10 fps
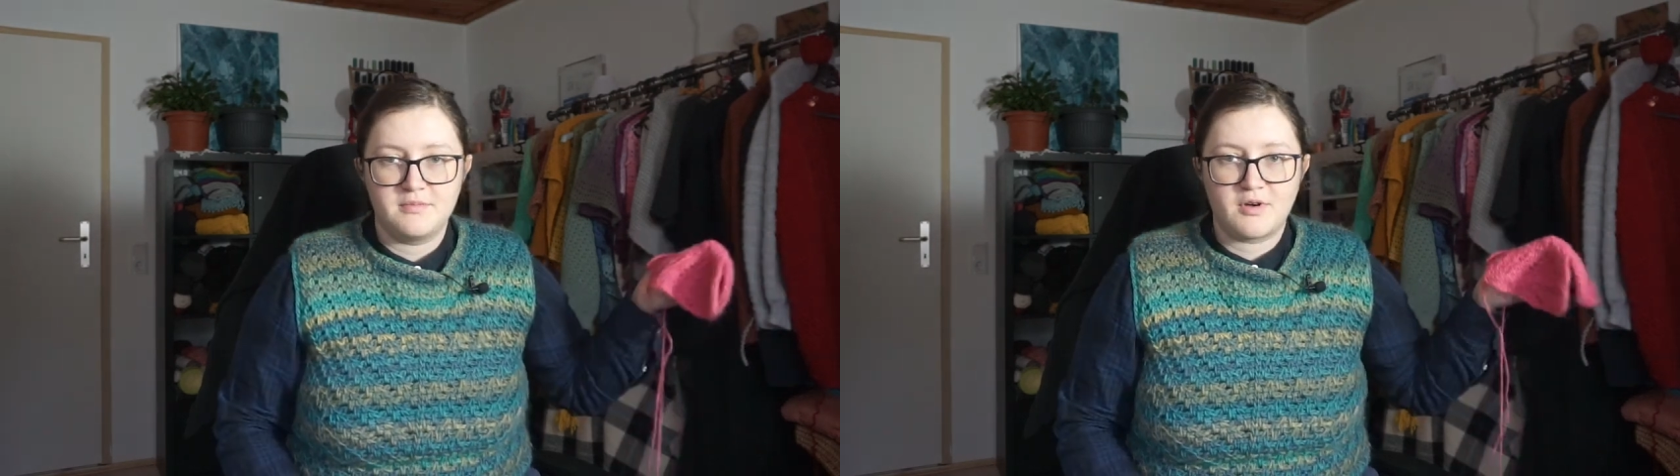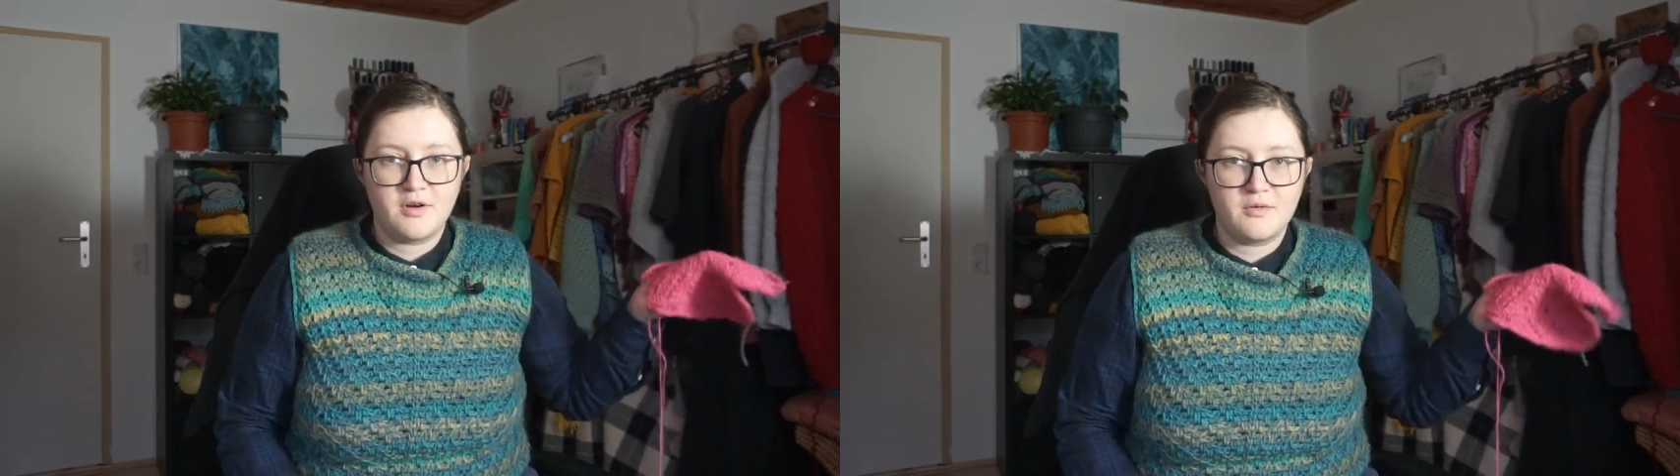
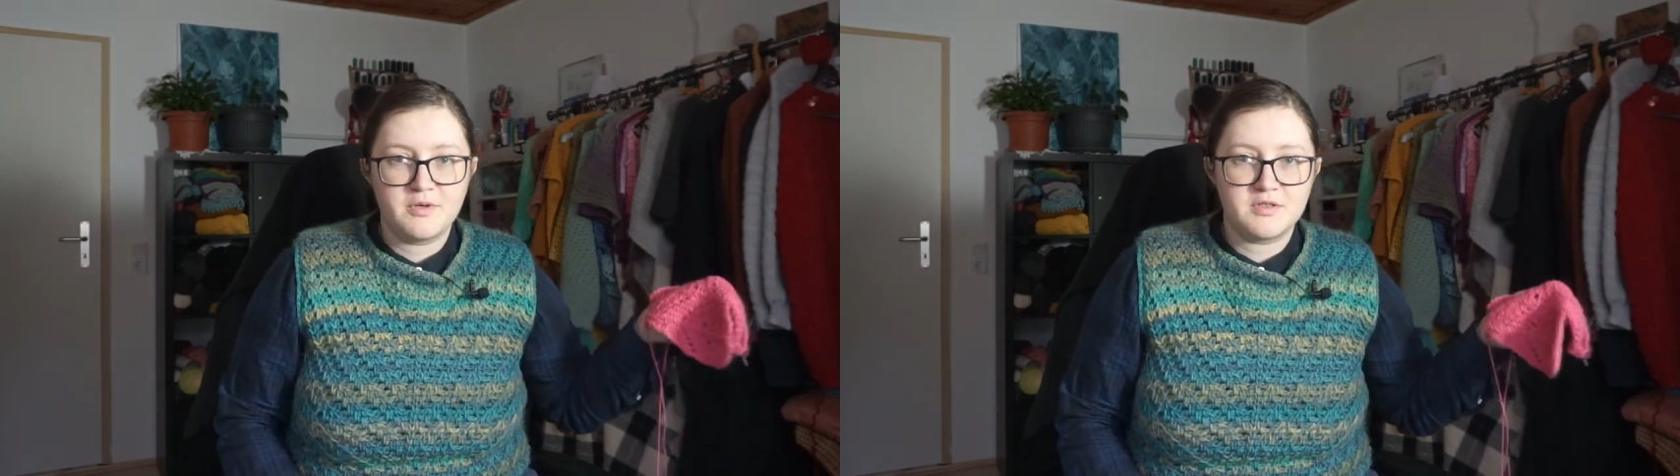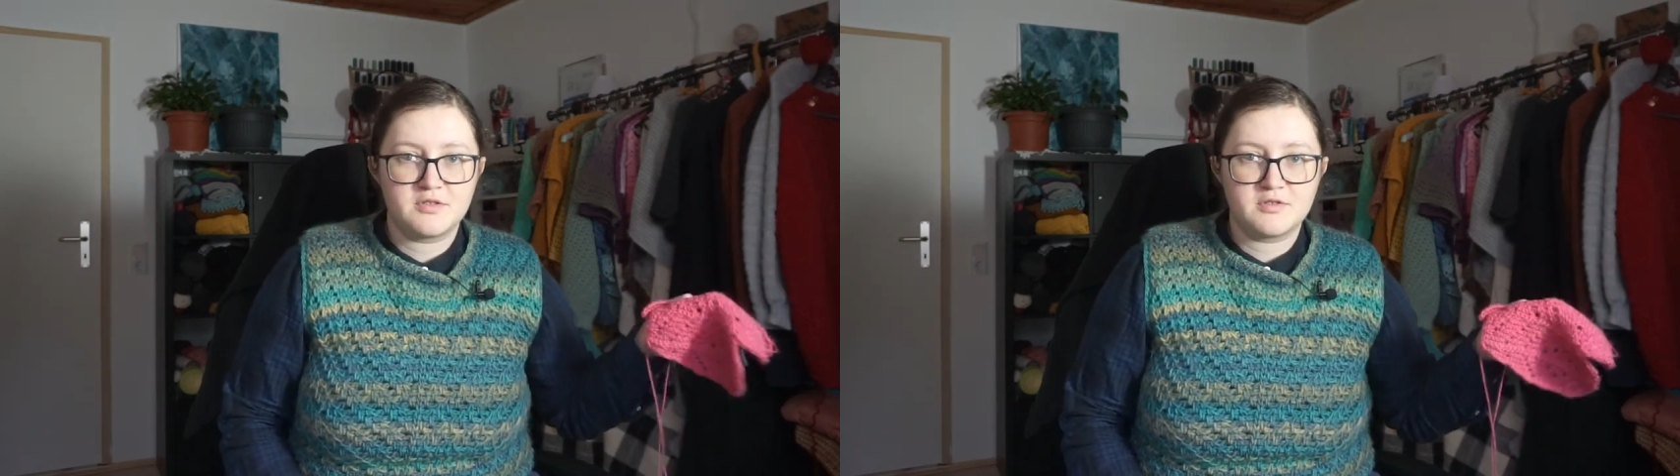
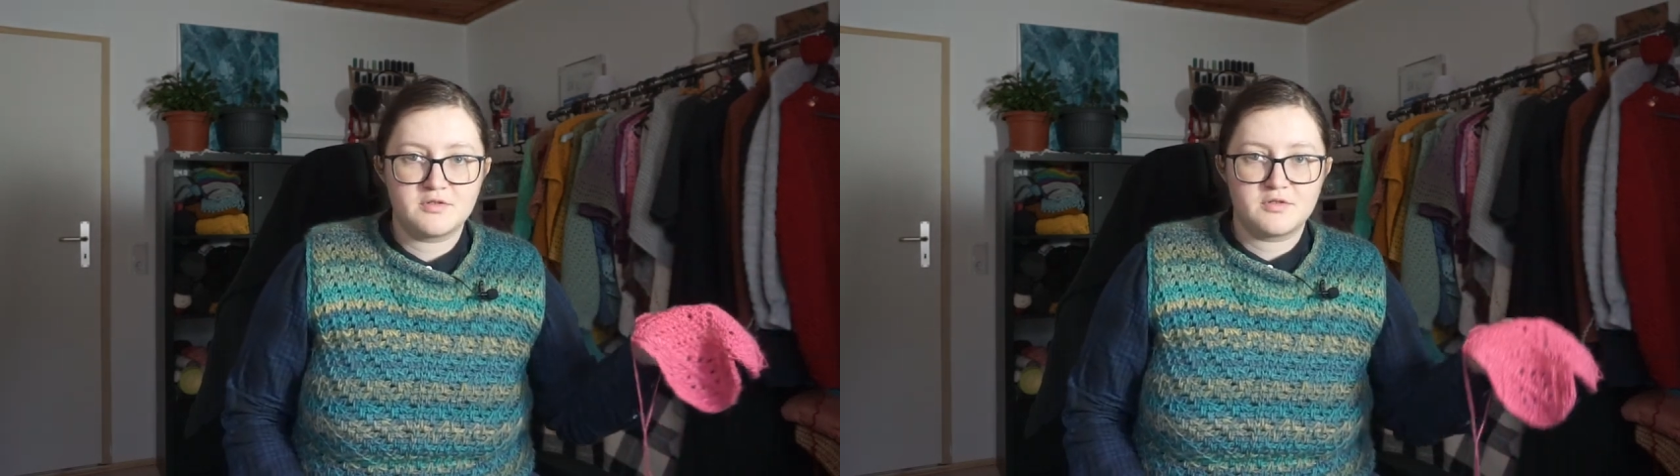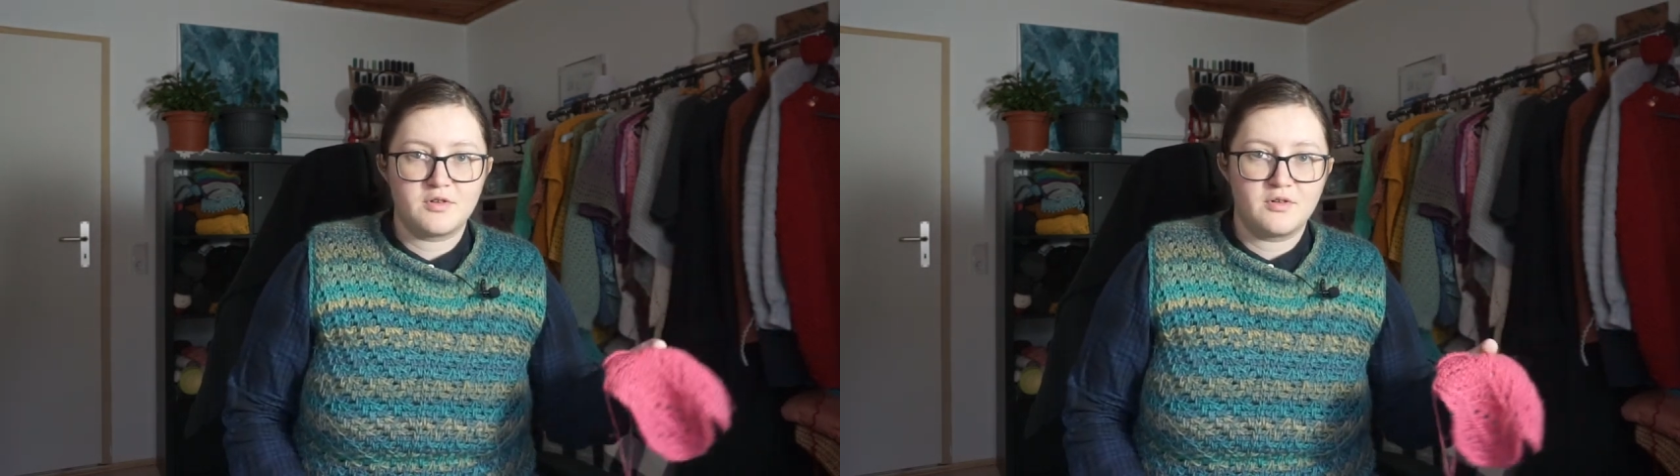McCallings
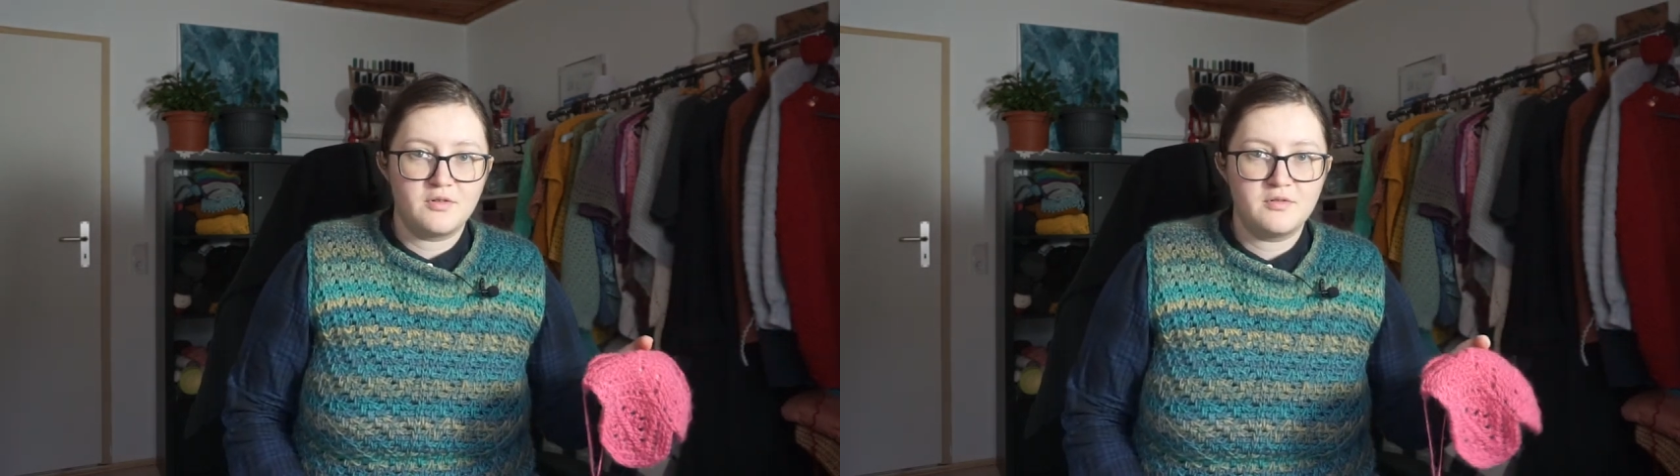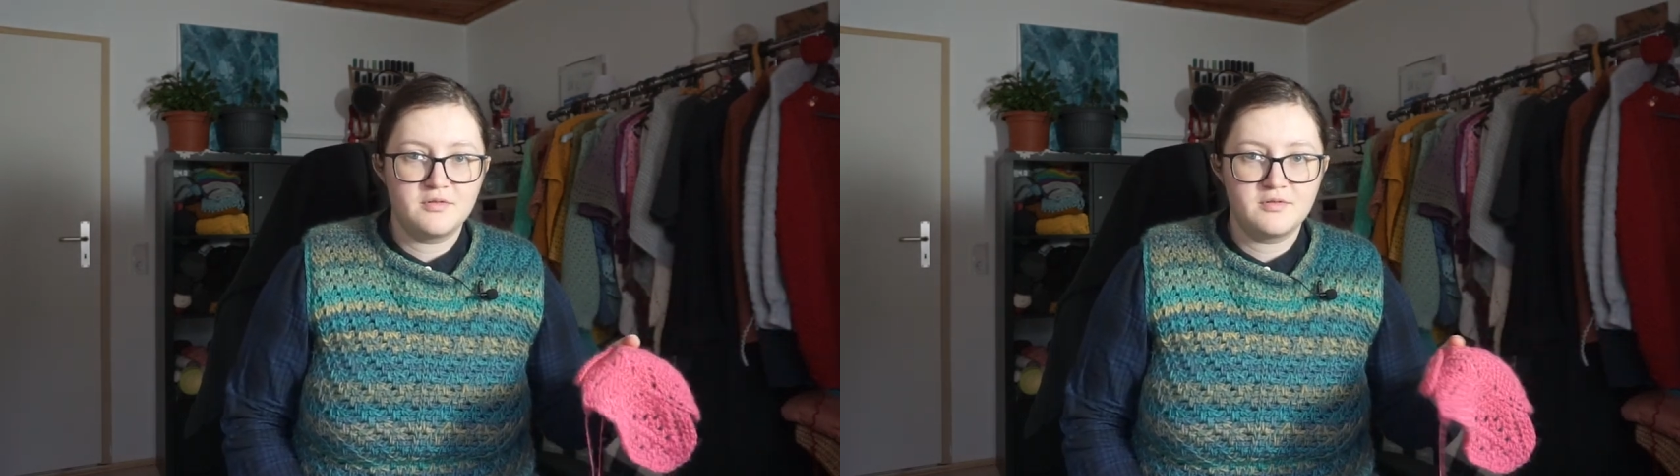
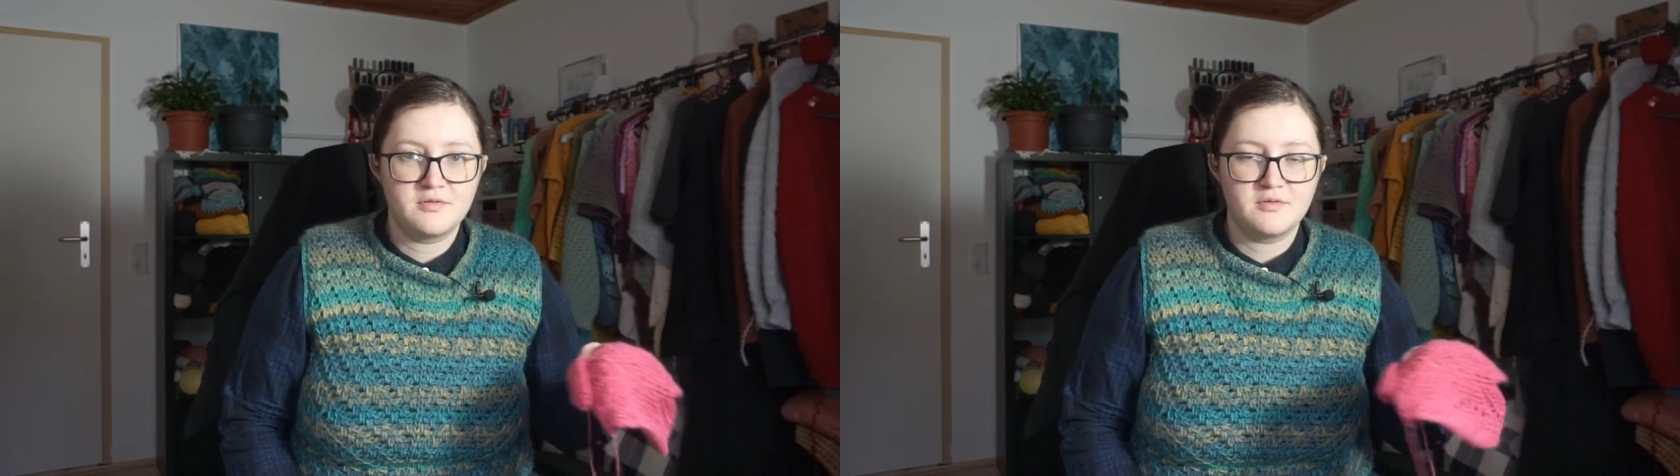shawl